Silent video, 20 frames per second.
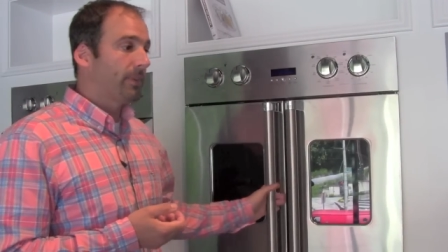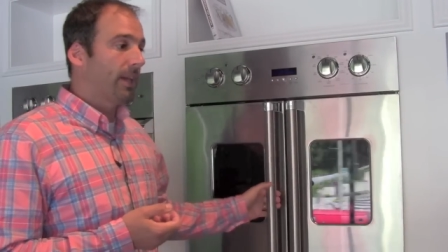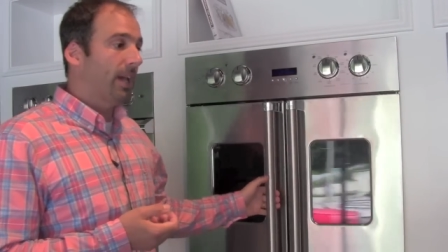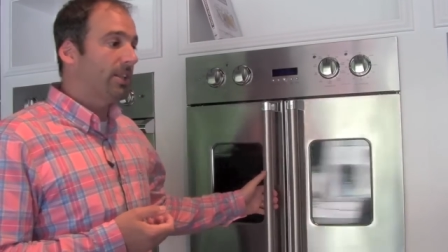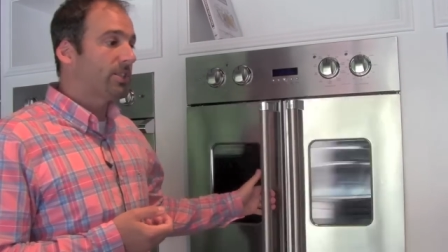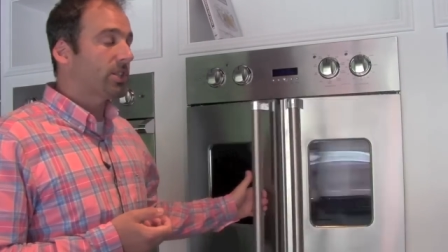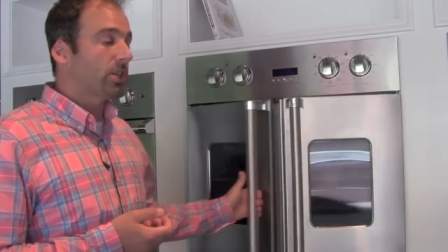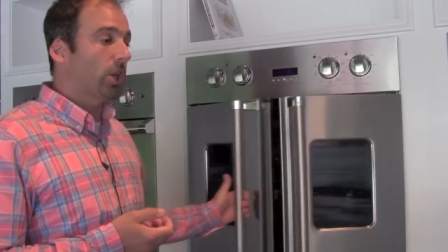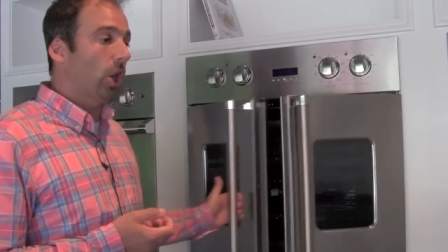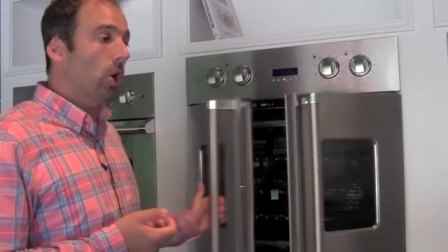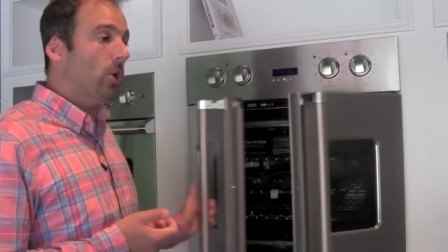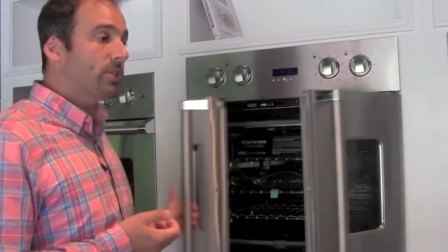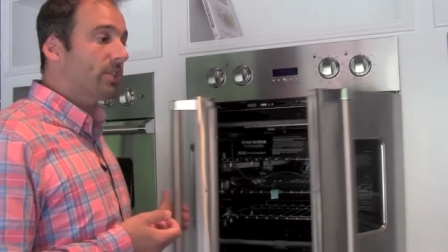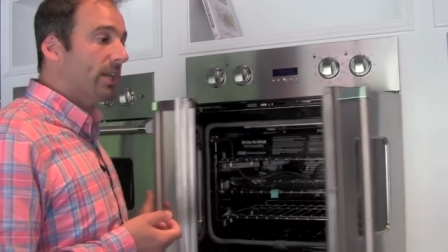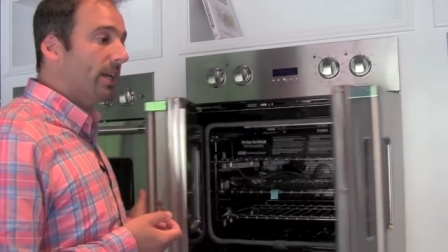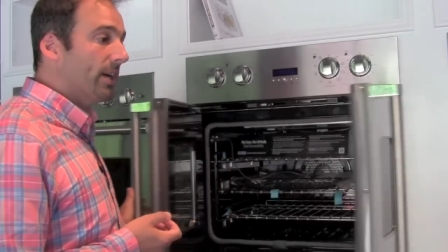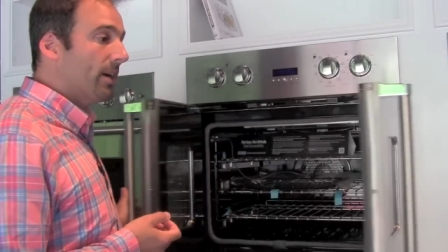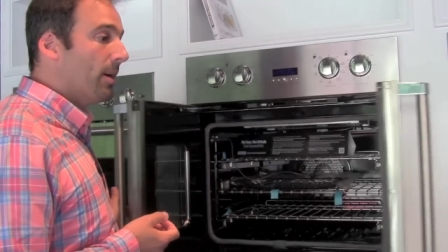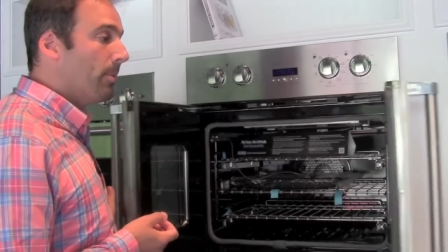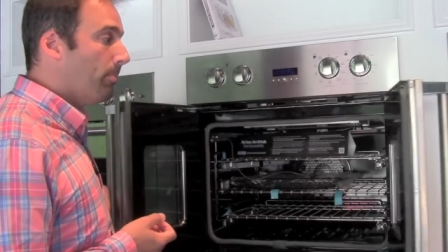It's
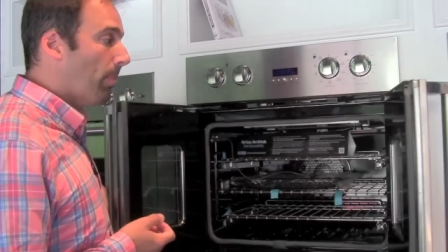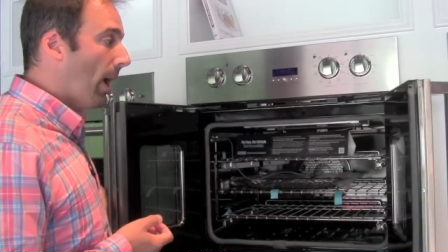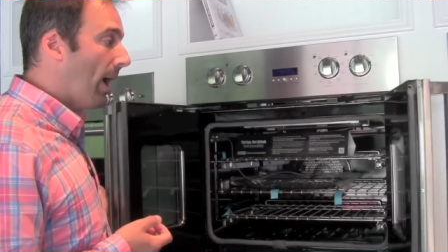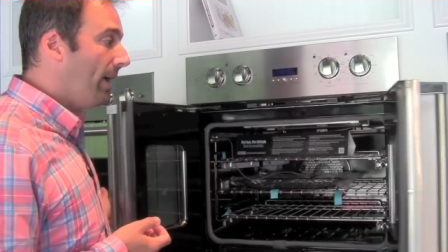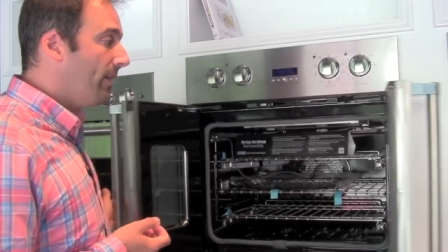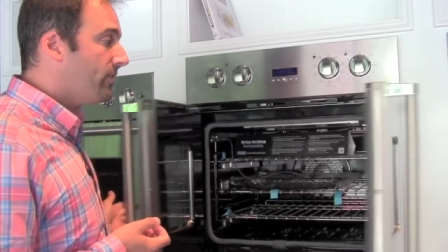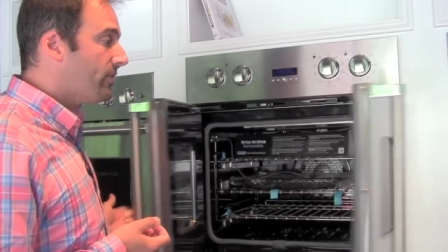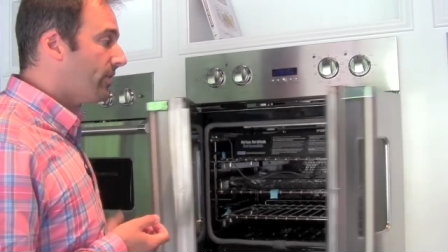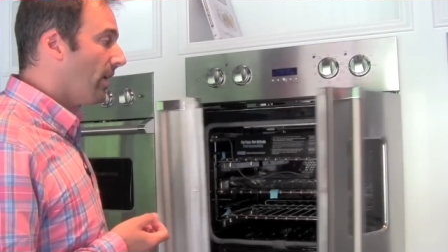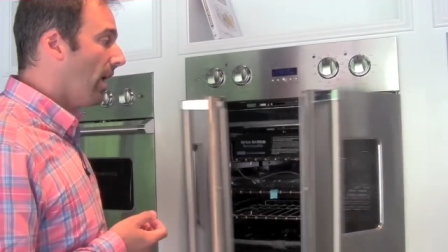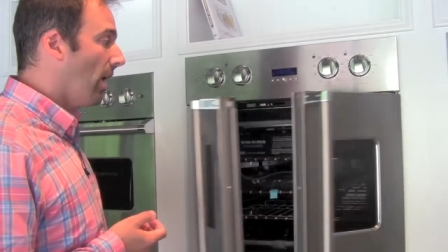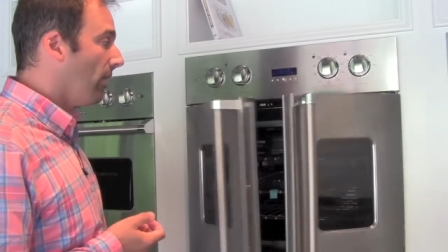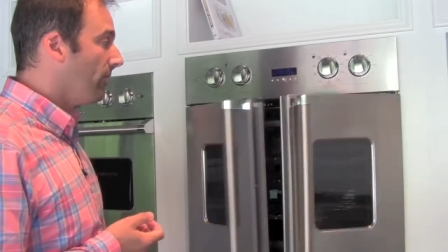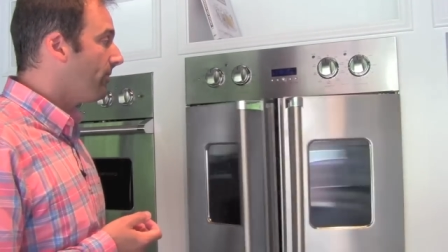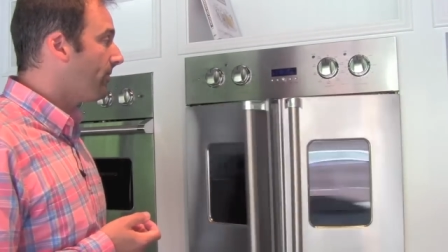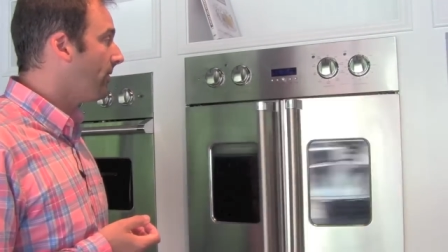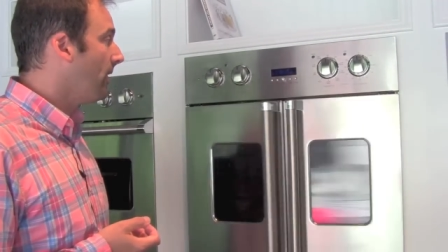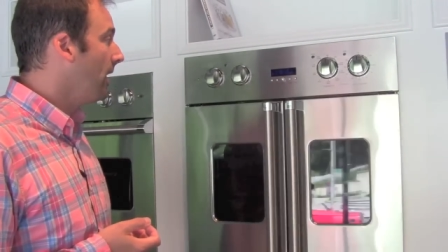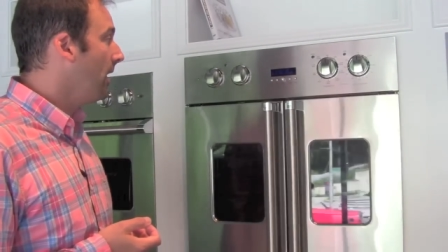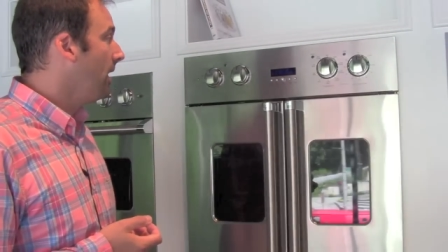closing by
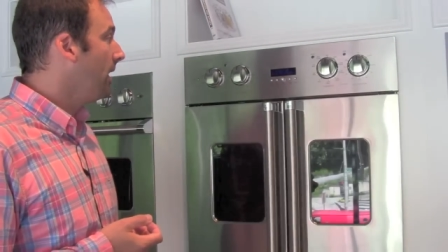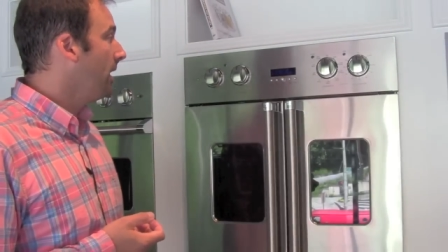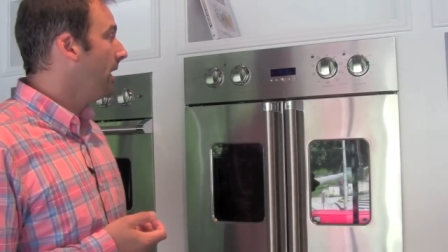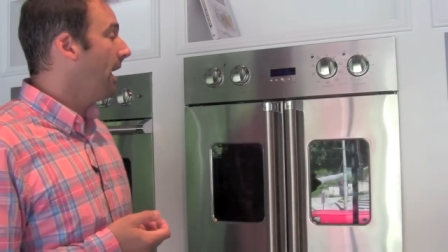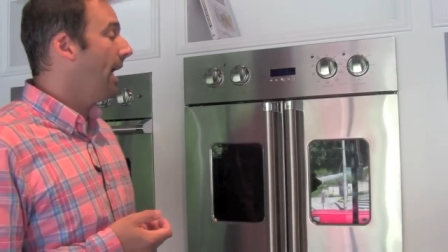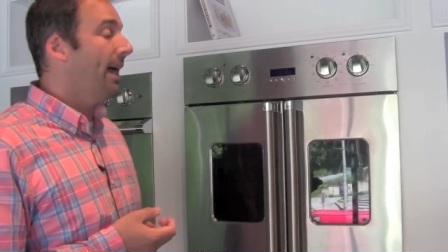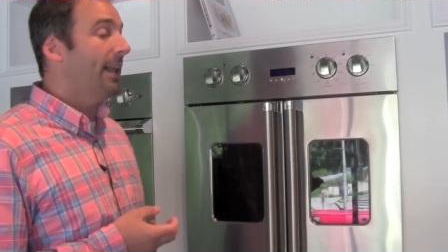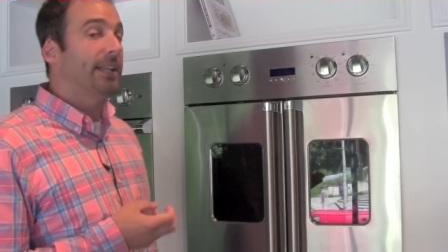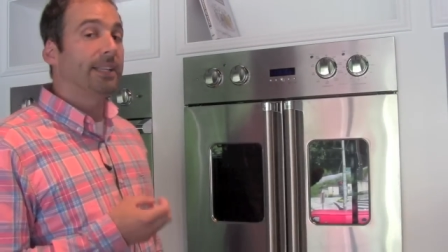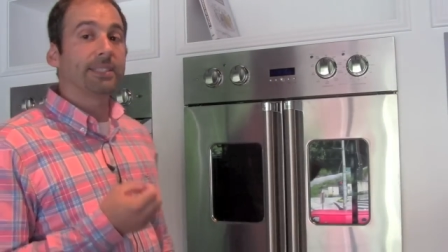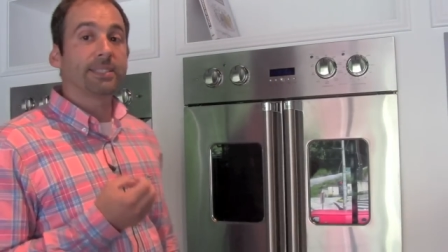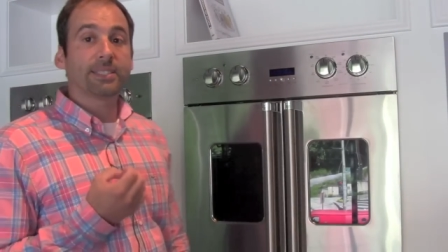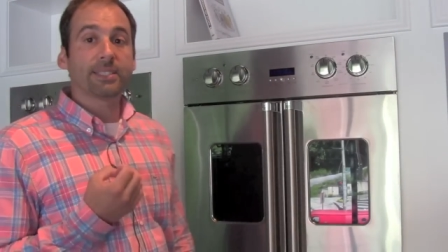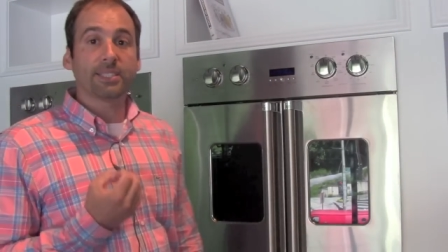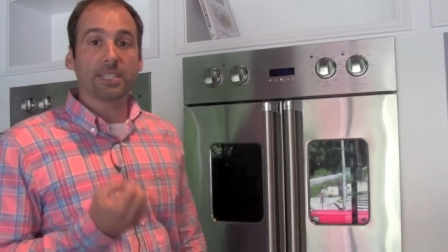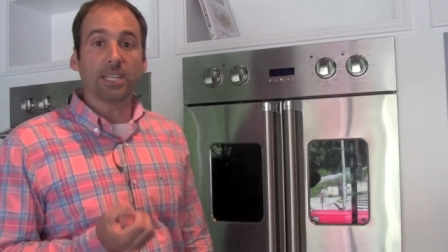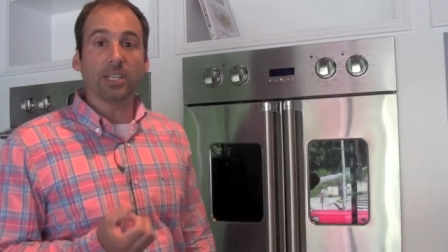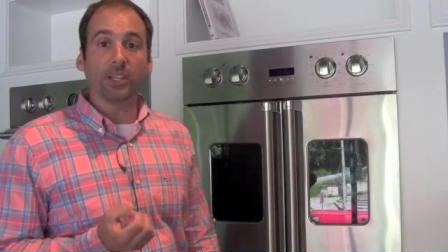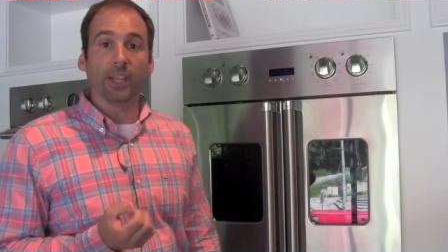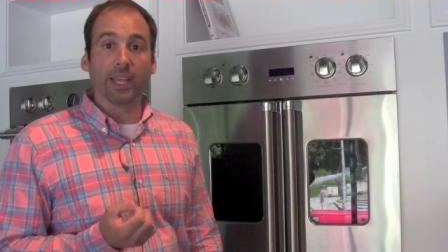itself, and it's
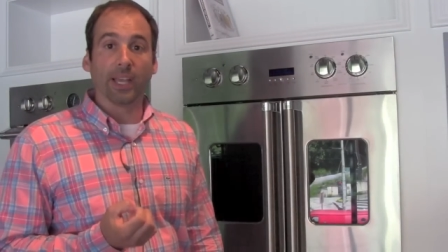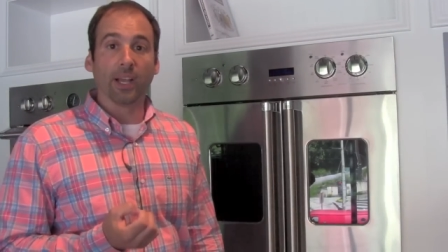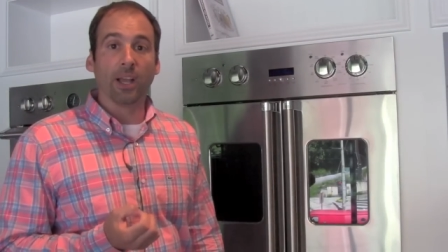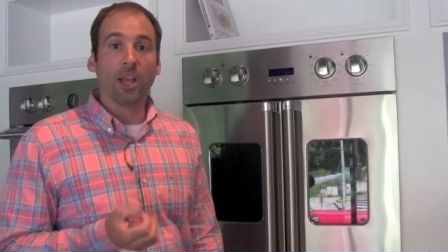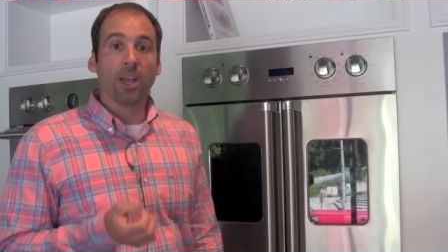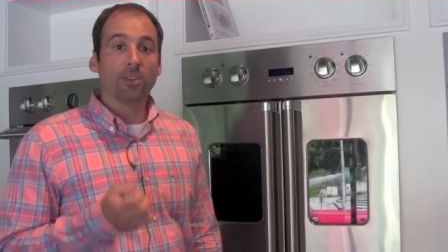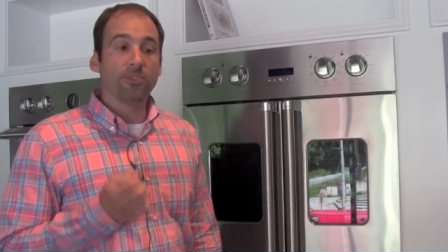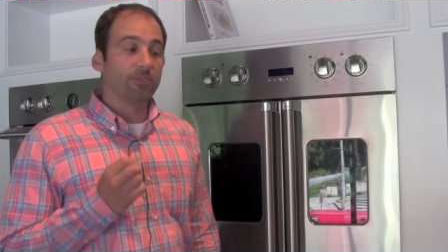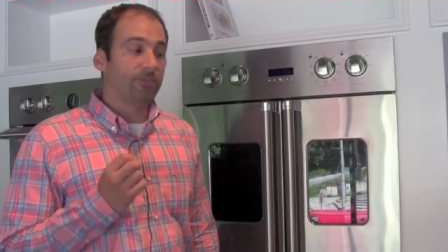sealing.